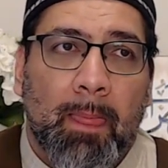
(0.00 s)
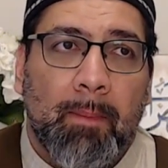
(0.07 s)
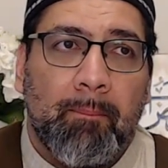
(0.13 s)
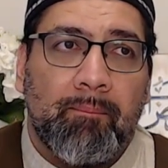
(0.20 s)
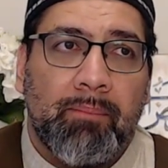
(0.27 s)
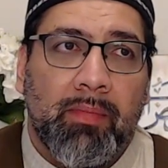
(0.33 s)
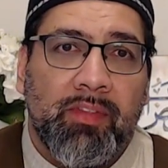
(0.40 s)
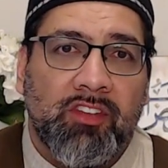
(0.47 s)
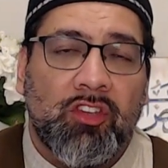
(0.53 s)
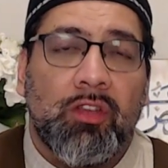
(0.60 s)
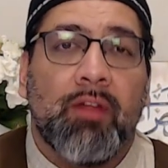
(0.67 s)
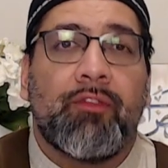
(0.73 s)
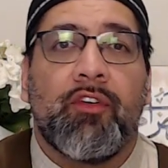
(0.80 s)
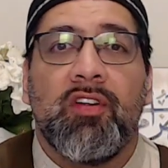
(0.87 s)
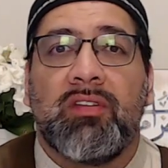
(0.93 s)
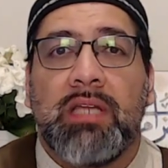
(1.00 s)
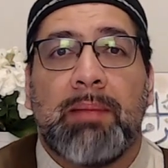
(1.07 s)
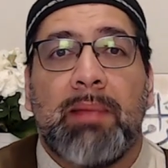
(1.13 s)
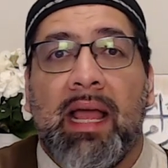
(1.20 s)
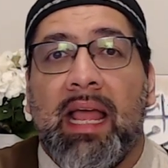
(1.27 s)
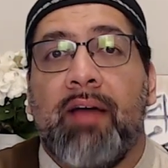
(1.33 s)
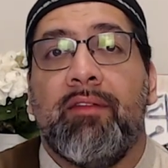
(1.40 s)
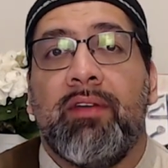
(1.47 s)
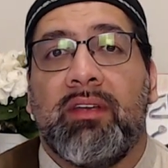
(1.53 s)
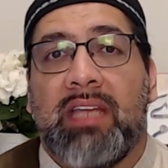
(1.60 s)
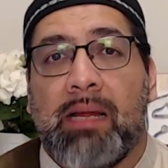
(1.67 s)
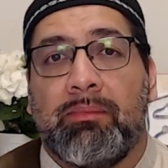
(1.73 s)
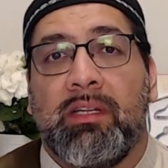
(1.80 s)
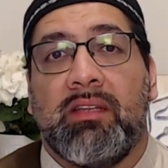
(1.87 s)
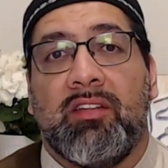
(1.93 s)
This is the first time I have
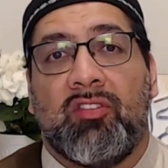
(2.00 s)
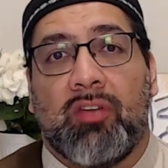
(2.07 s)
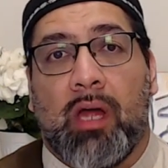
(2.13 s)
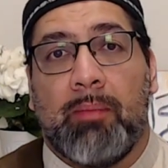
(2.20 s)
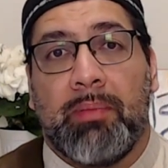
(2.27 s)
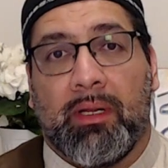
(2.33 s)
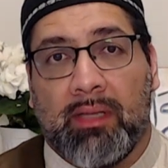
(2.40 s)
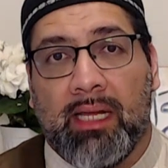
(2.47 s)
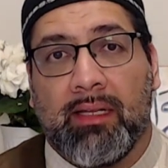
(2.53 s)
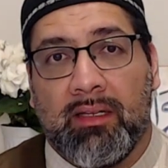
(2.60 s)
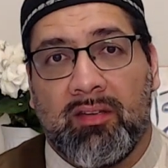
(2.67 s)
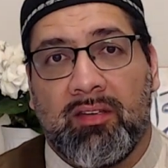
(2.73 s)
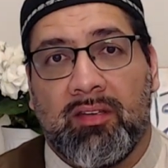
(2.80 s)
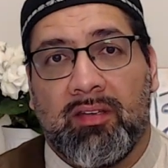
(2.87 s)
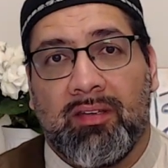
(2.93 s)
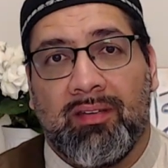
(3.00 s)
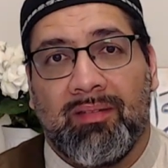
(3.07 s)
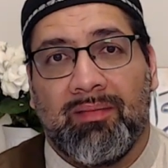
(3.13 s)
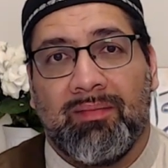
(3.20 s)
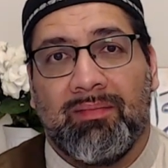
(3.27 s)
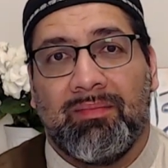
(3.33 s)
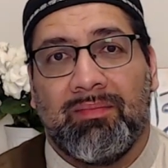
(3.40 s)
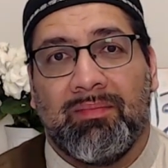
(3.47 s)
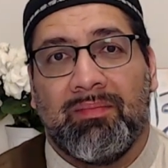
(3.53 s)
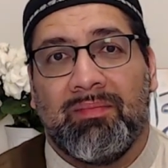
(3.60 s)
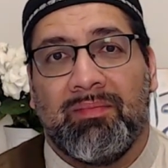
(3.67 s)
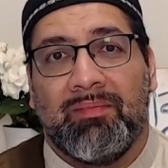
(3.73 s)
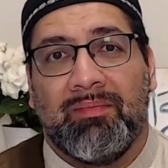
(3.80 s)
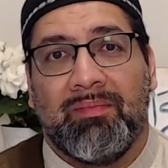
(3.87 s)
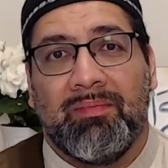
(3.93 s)
attempted this topic like this.
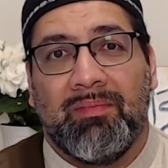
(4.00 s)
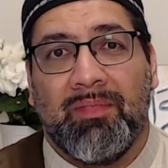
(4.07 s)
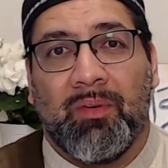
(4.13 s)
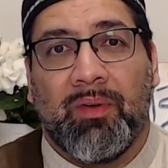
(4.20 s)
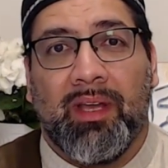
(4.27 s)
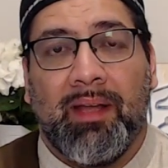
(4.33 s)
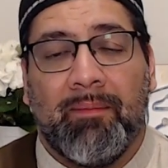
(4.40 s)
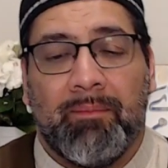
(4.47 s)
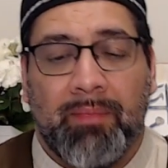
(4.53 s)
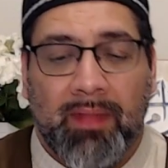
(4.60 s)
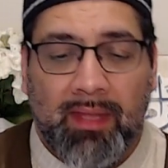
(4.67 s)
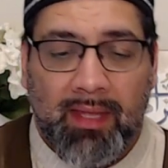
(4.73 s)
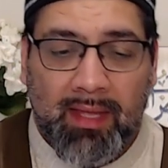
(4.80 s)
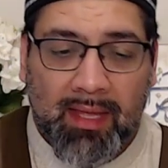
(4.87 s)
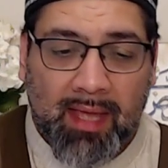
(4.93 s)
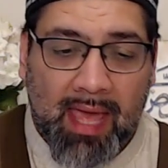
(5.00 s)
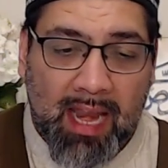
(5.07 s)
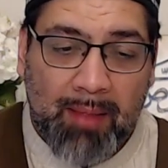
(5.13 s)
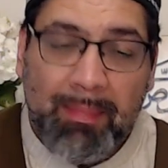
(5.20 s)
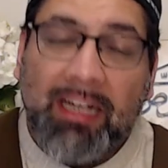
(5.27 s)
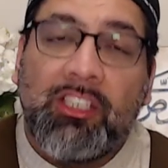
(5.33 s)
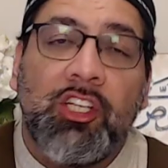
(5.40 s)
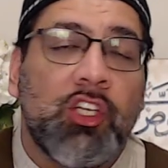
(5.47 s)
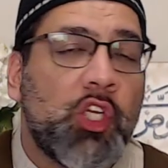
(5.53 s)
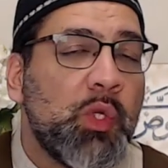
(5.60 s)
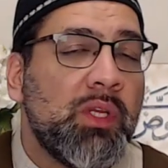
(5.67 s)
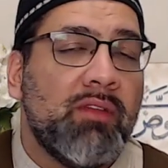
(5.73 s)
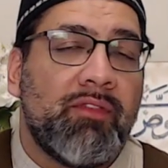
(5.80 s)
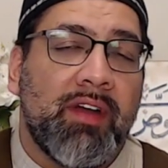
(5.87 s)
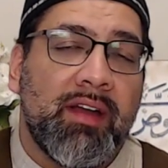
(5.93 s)
Okay. And I mentioned to you in the
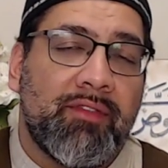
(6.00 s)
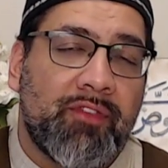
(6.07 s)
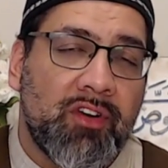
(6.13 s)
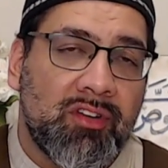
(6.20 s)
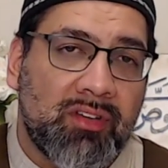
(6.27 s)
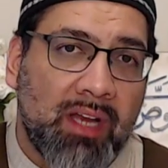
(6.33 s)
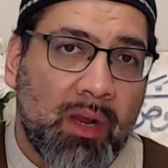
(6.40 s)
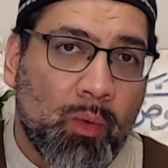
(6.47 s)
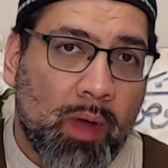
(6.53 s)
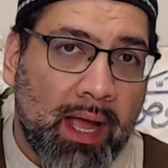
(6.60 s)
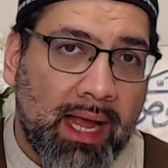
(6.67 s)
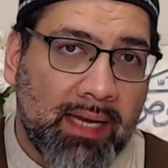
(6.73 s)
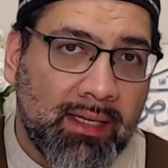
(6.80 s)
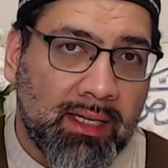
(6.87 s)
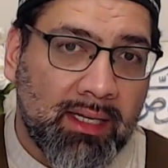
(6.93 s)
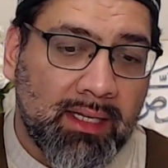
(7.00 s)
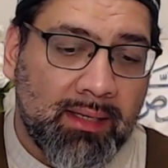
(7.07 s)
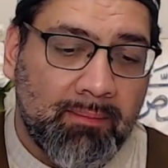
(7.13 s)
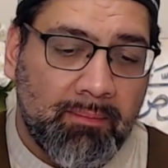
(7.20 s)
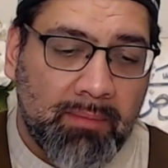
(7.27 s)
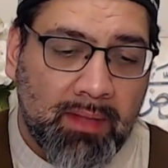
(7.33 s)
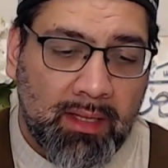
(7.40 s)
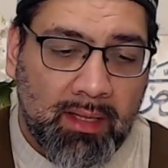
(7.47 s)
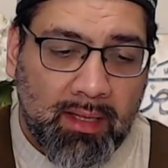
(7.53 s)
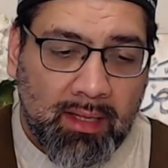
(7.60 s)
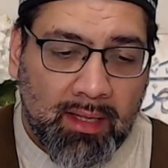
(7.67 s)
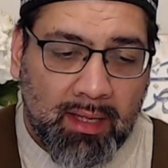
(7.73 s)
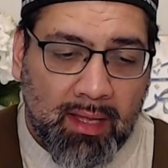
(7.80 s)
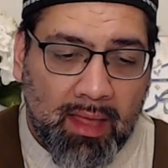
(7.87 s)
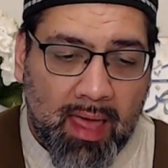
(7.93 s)
very first day why I did it.
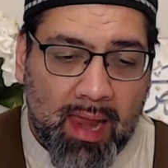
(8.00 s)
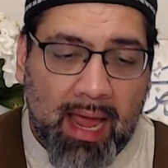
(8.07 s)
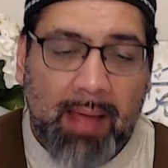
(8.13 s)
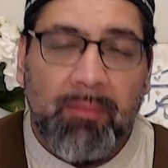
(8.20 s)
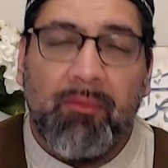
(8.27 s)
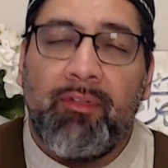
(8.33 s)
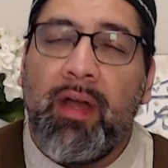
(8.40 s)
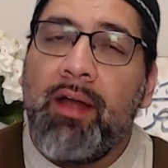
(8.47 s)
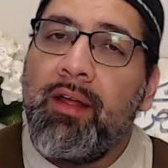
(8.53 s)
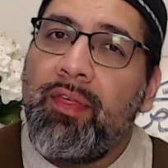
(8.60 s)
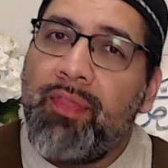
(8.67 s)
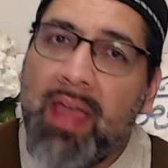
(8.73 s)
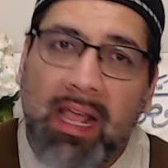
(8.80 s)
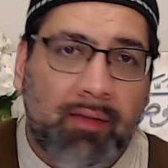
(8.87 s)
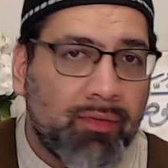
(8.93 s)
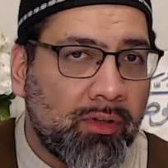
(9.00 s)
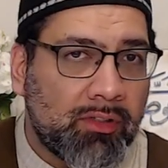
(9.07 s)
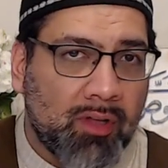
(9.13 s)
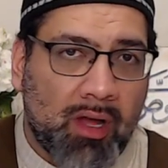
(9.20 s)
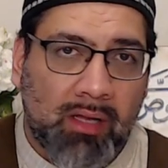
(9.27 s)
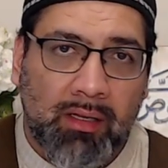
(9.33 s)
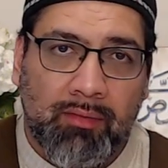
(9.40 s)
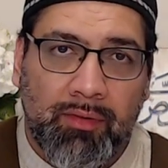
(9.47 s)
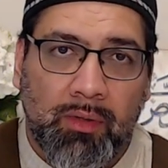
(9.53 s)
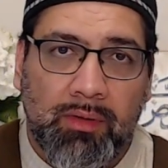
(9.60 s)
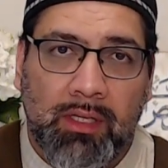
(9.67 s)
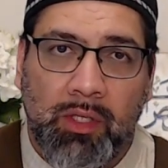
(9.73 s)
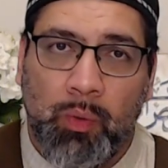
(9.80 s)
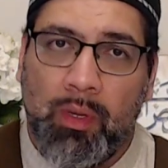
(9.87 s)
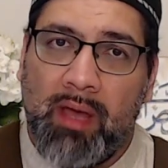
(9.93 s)
And I am very thankful to all of you that
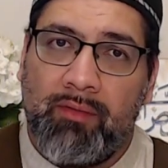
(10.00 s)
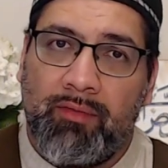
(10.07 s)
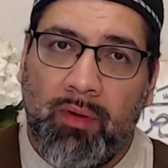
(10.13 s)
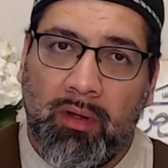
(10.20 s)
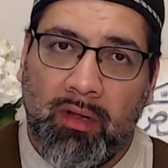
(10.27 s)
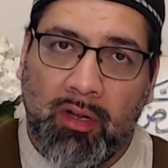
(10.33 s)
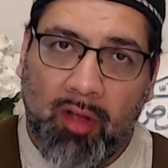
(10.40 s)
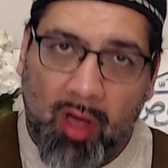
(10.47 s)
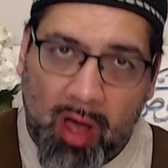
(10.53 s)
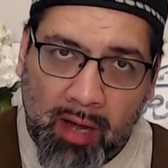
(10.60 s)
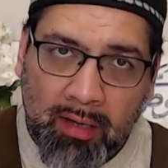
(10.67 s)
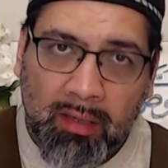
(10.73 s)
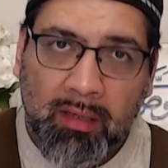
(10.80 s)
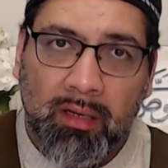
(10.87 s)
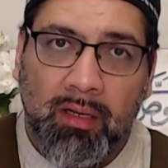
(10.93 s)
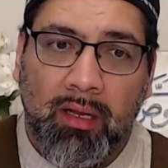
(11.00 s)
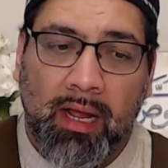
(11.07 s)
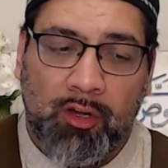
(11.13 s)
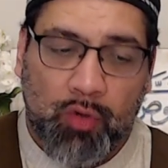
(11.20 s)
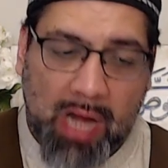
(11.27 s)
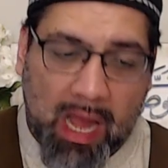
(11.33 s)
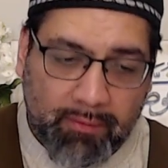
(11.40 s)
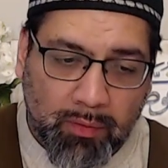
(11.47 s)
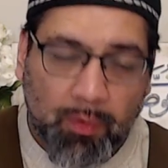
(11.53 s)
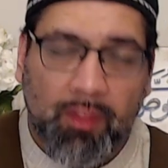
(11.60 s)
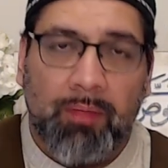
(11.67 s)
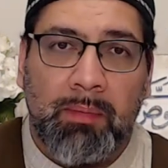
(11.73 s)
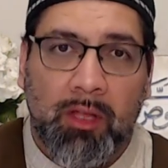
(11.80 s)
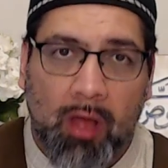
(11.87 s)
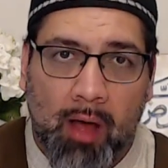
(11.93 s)
you have gone and traveled with me
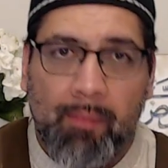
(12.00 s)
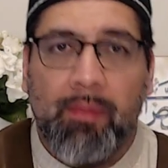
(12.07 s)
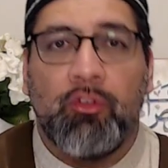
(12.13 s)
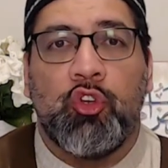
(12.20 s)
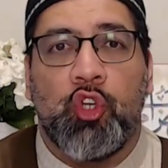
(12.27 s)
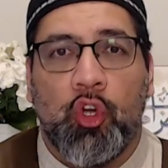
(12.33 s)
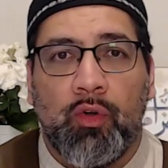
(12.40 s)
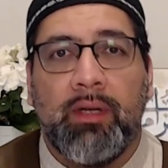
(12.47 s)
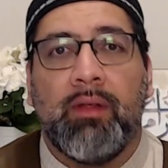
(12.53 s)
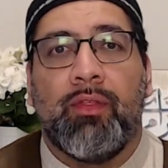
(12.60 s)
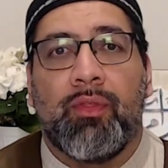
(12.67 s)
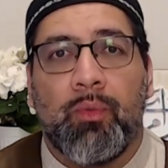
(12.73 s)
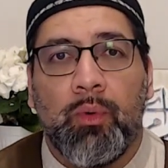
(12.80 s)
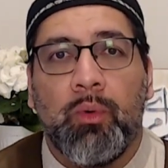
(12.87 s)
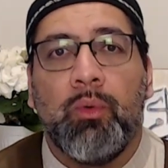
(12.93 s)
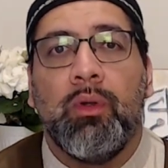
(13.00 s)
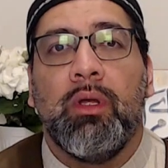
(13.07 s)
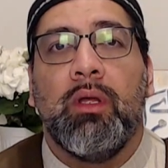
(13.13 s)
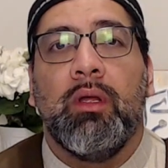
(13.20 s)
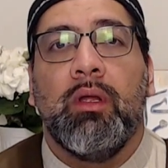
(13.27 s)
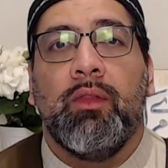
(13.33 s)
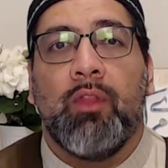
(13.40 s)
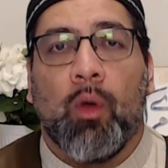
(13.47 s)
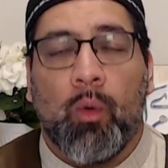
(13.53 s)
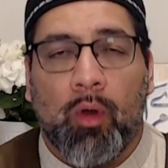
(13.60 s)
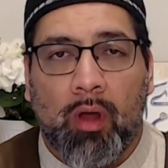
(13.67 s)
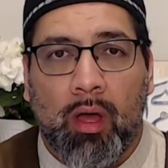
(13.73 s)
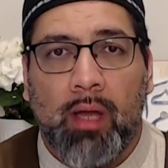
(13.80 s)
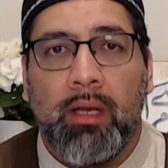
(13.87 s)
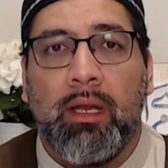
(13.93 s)
on this journey through the
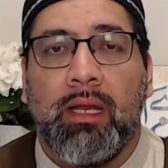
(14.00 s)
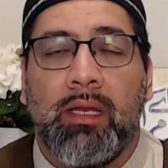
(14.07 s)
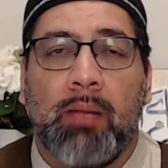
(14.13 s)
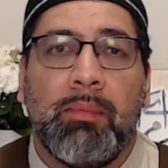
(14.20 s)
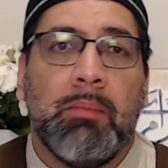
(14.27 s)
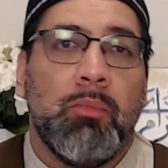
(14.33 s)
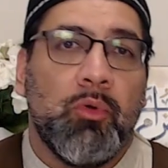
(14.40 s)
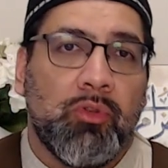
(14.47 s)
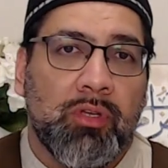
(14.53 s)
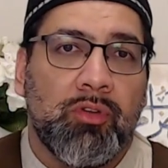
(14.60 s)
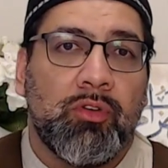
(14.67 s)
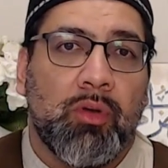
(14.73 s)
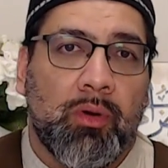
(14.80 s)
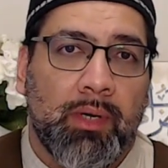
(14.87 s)
Quran in Nabi Moosa's story.